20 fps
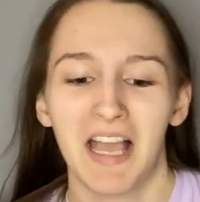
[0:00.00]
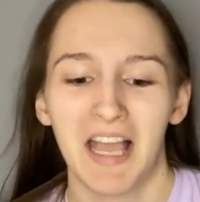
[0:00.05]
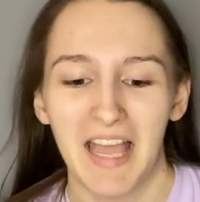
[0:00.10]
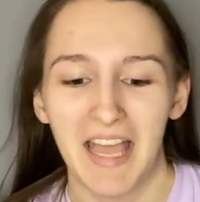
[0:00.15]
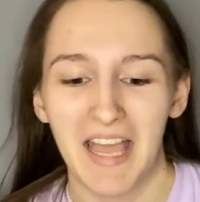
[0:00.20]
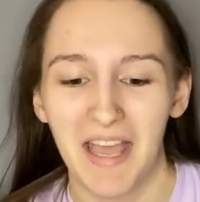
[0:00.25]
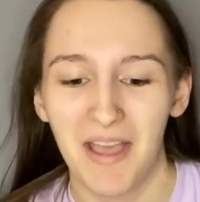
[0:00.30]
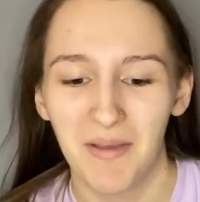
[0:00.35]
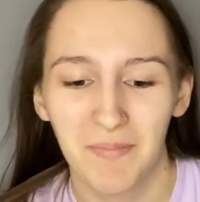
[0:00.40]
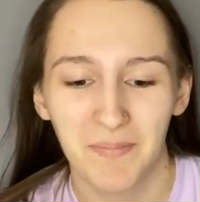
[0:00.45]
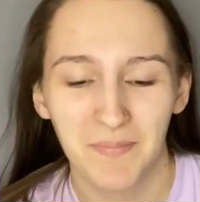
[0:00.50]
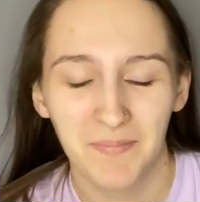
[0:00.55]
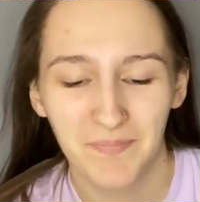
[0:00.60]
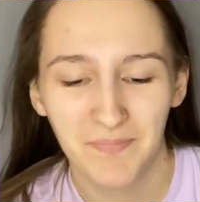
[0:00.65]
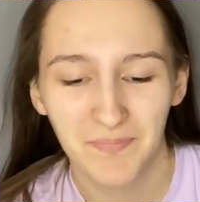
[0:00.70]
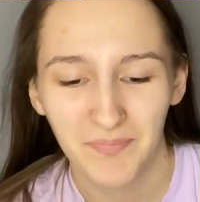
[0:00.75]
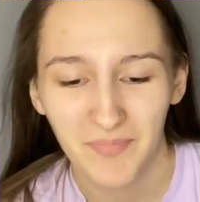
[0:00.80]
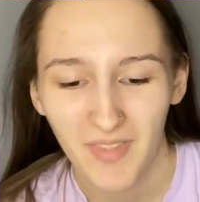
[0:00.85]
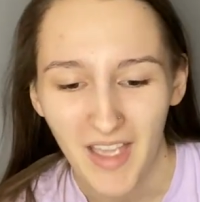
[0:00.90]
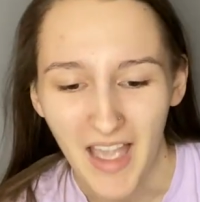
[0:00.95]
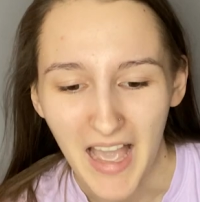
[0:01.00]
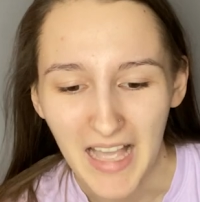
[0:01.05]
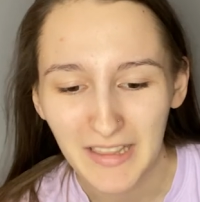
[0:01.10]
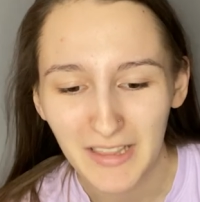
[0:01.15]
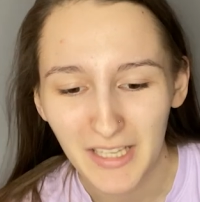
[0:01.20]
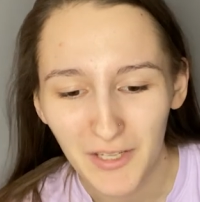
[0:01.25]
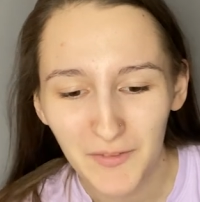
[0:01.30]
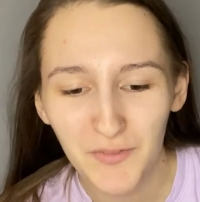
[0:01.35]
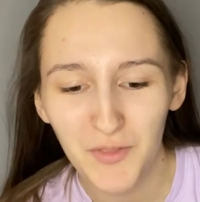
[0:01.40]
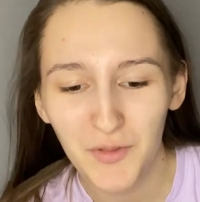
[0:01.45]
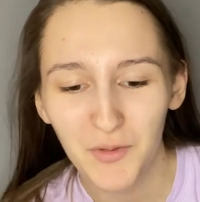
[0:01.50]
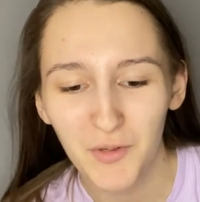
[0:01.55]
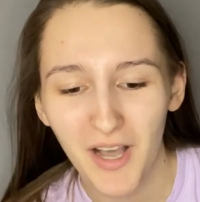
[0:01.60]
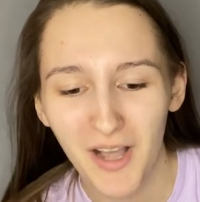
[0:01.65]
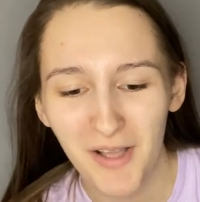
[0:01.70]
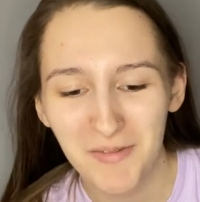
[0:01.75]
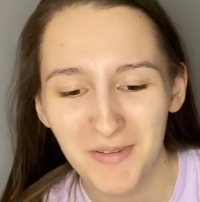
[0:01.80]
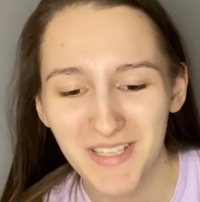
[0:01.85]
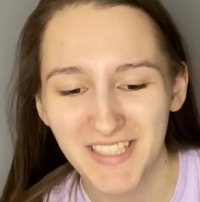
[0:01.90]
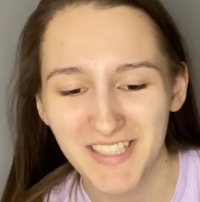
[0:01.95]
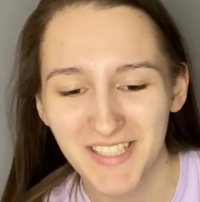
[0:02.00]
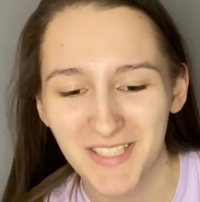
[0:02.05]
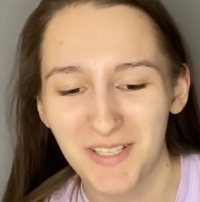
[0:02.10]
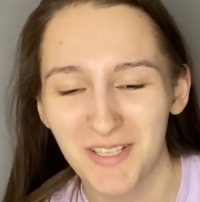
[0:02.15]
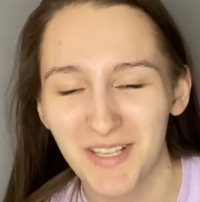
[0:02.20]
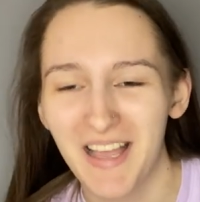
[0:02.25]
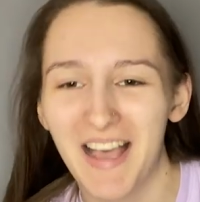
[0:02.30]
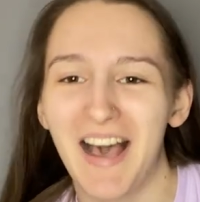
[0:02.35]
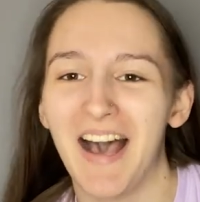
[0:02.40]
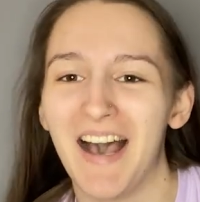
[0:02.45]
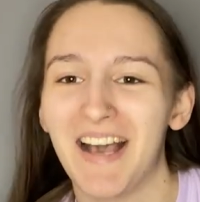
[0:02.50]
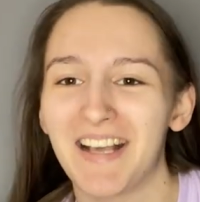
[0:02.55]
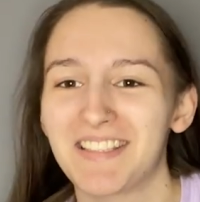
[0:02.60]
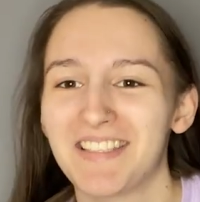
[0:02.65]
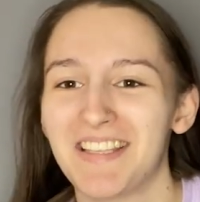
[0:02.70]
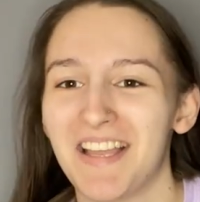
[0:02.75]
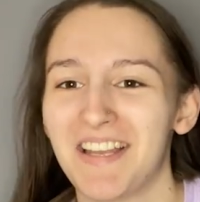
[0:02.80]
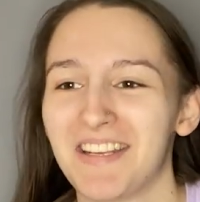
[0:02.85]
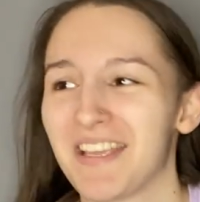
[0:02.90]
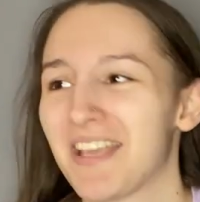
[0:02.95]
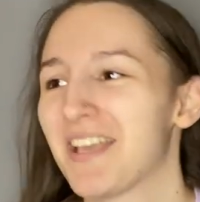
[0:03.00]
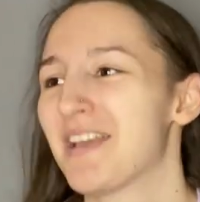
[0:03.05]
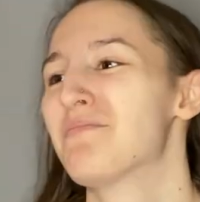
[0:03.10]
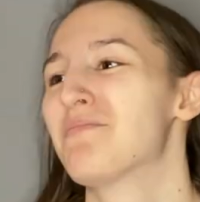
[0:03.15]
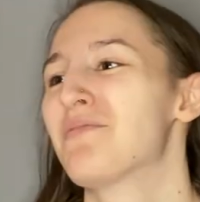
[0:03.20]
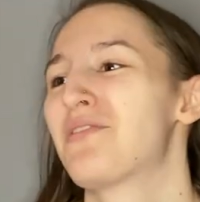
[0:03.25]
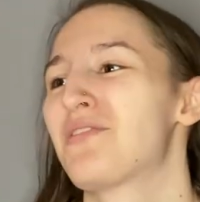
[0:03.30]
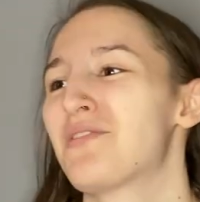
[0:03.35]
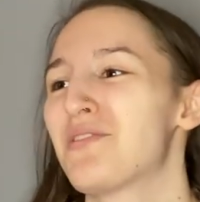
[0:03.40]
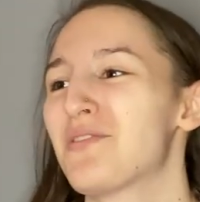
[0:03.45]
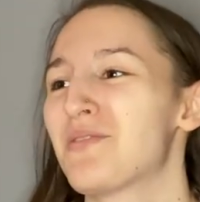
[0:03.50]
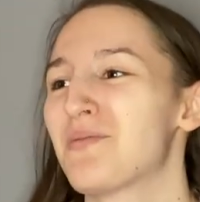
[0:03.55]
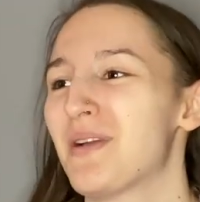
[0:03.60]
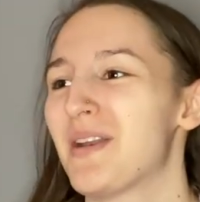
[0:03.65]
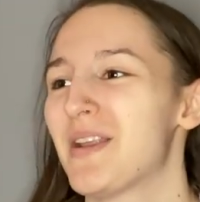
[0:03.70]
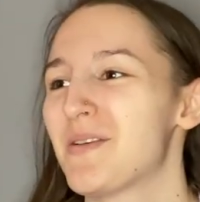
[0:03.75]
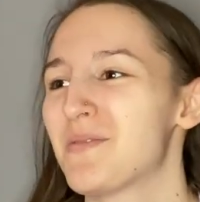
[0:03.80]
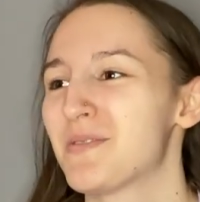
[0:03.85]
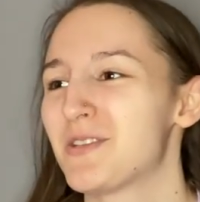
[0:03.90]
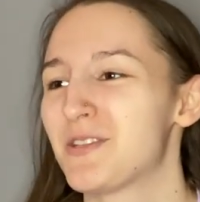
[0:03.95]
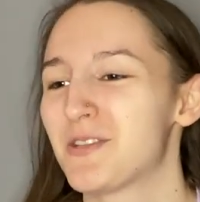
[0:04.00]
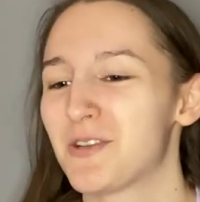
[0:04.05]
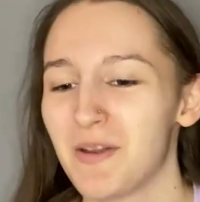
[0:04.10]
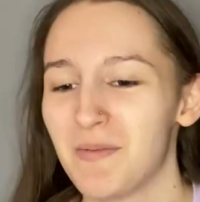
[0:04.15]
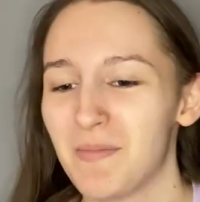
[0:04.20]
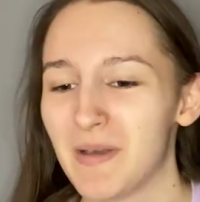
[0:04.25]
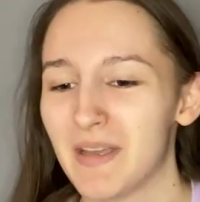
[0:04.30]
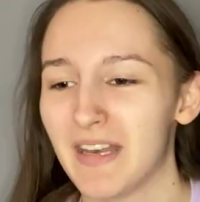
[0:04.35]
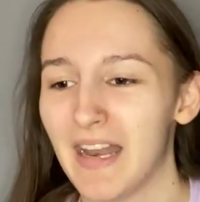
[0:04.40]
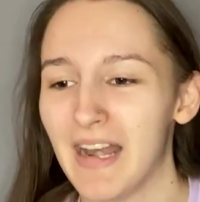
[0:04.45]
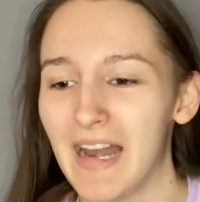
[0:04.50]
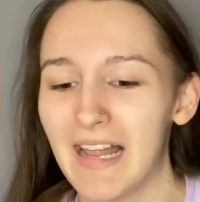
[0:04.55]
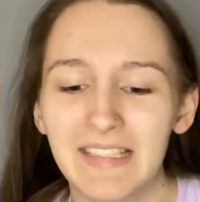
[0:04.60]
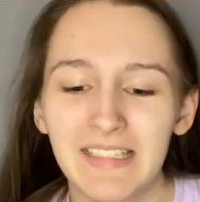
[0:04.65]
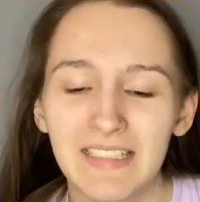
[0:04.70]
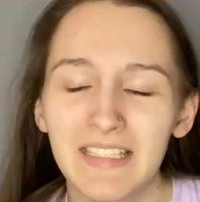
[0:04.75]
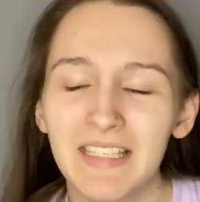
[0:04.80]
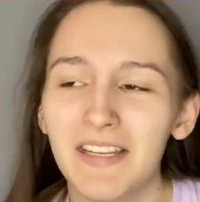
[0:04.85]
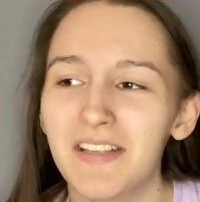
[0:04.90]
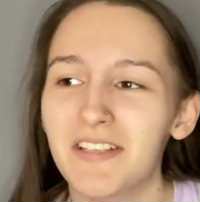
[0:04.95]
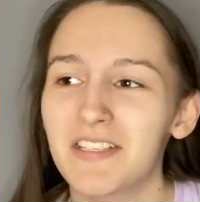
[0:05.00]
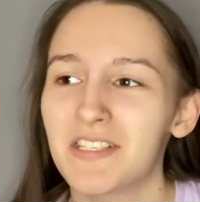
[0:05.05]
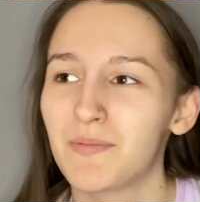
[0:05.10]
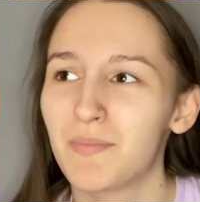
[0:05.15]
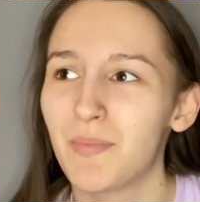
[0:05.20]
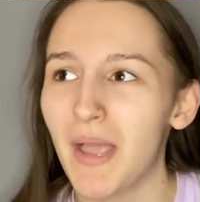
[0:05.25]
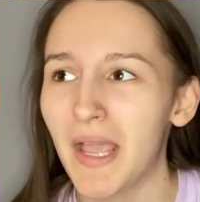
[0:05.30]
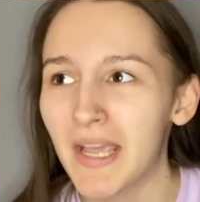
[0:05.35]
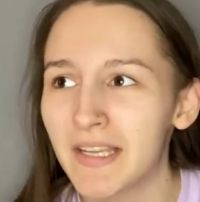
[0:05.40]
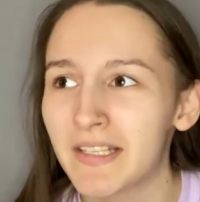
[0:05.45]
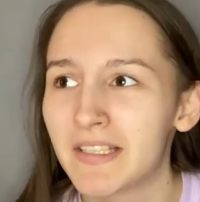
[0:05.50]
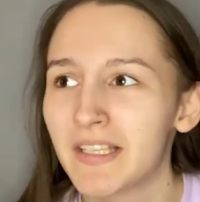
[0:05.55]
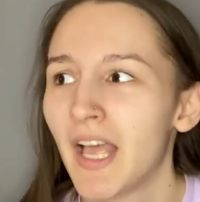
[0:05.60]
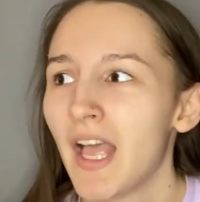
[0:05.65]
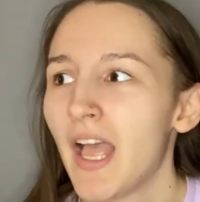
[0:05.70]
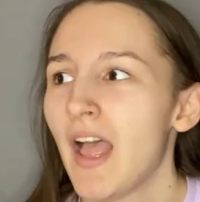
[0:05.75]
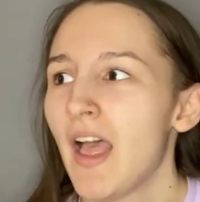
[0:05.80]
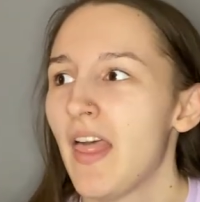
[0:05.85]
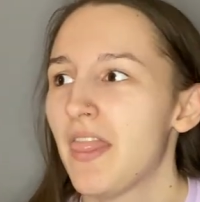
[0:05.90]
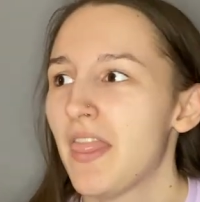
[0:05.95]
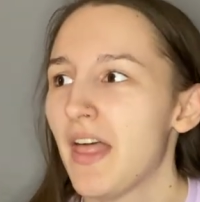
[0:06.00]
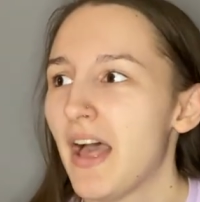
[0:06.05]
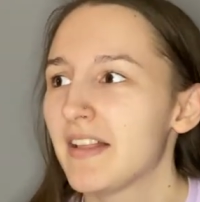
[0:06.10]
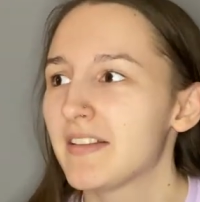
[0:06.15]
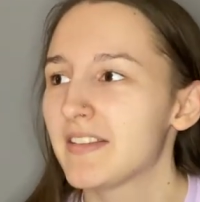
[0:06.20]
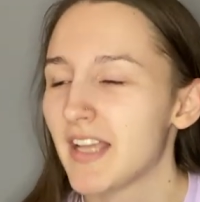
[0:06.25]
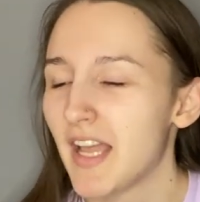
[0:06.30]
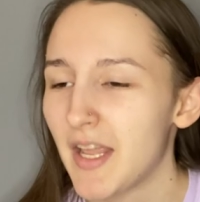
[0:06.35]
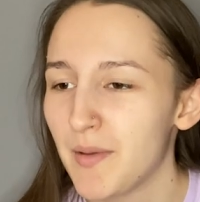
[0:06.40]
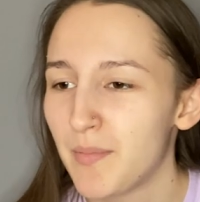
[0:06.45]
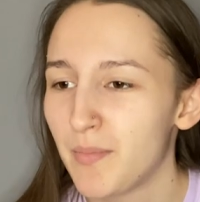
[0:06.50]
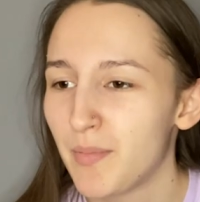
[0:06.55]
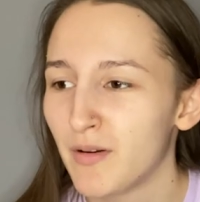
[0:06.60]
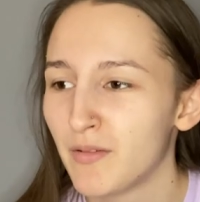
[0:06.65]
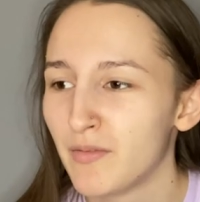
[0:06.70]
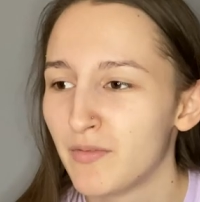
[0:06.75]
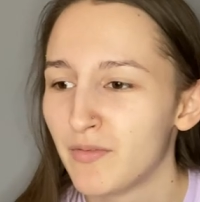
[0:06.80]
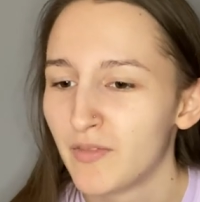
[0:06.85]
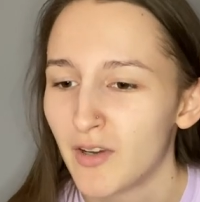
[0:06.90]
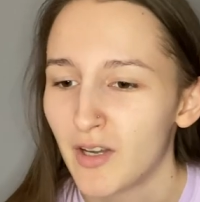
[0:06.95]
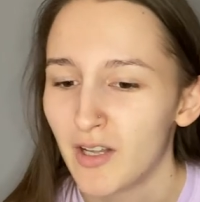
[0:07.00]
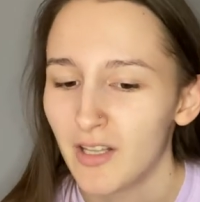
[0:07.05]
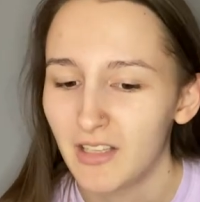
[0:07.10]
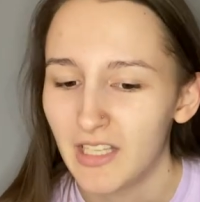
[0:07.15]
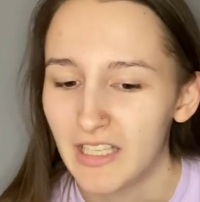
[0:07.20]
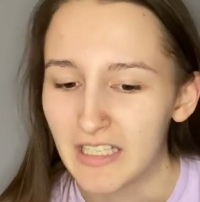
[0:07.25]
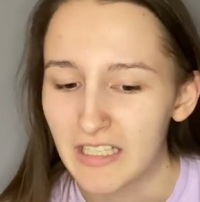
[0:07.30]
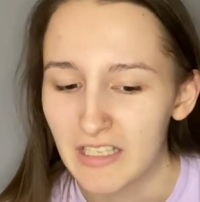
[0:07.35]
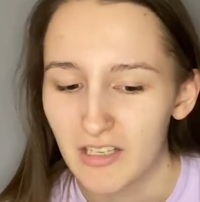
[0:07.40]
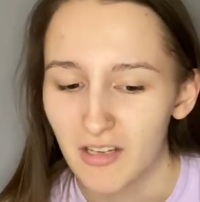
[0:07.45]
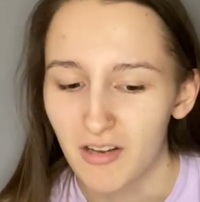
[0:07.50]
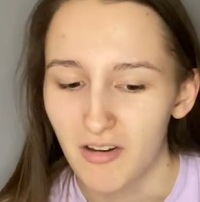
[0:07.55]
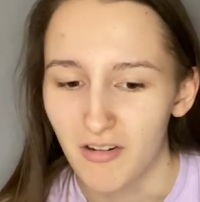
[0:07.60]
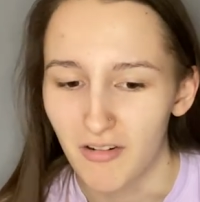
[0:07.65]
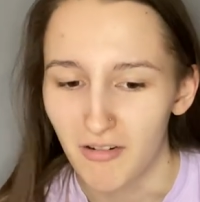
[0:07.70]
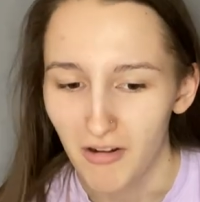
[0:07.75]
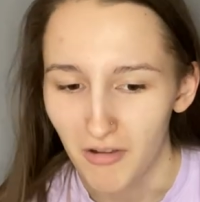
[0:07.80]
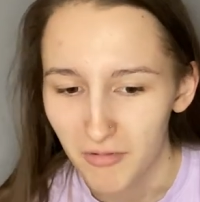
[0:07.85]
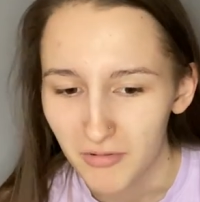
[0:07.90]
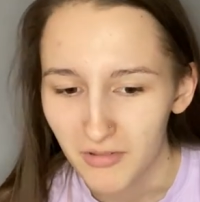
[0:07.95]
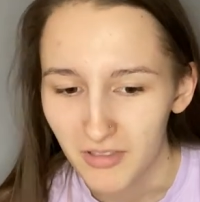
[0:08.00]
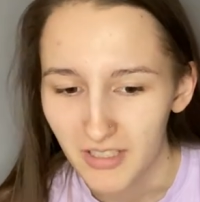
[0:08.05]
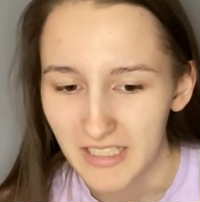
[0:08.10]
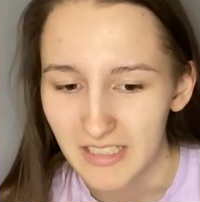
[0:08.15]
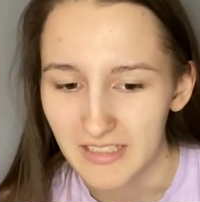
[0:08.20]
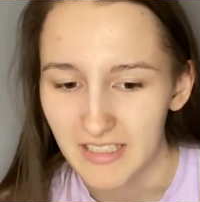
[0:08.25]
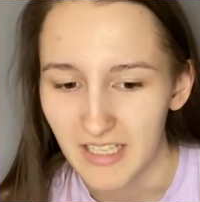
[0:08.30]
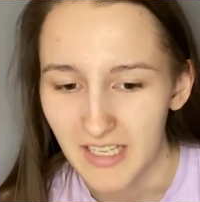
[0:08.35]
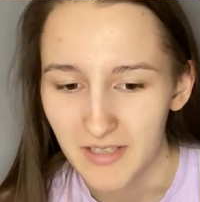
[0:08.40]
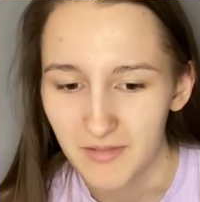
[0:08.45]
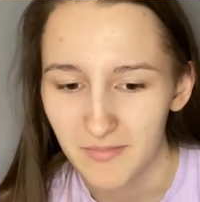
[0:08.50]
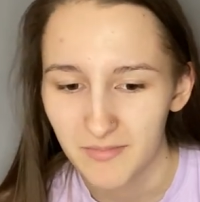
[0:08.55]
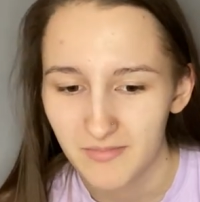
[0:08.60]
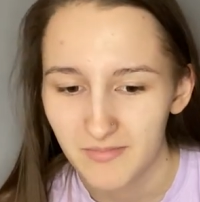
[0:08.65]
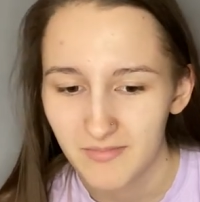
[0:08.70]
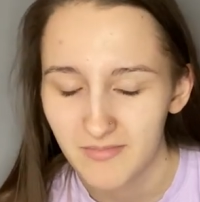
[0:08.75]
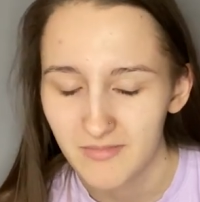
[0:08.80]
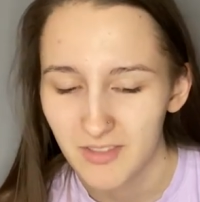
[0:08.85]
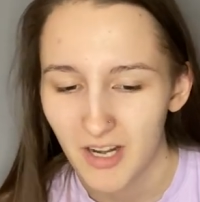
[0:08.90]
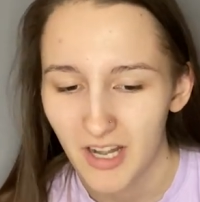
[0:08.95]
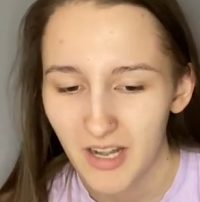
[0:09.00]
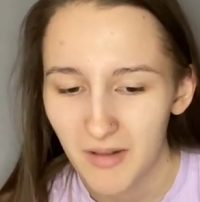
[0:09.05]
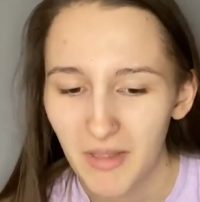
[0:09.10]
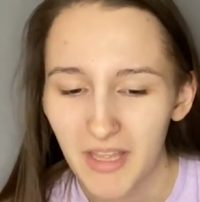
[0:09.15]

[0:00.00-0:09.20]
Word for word: I love though how its accent came through when he was screaming, and I didn't expect that type of like growly type scream.